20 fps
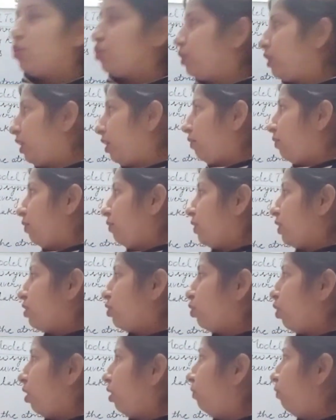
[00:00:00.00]
today we will
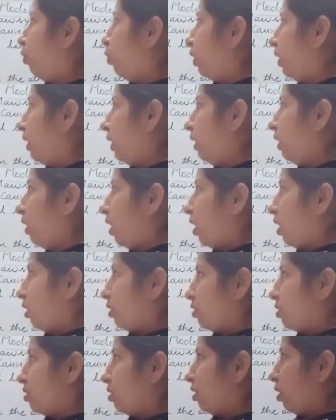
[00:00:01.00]
solve only
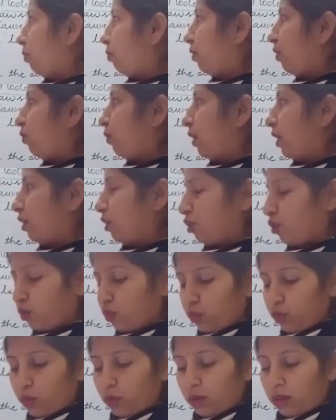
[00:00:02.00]
answer number 1
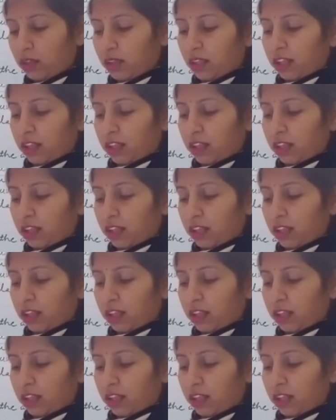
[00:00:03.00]
to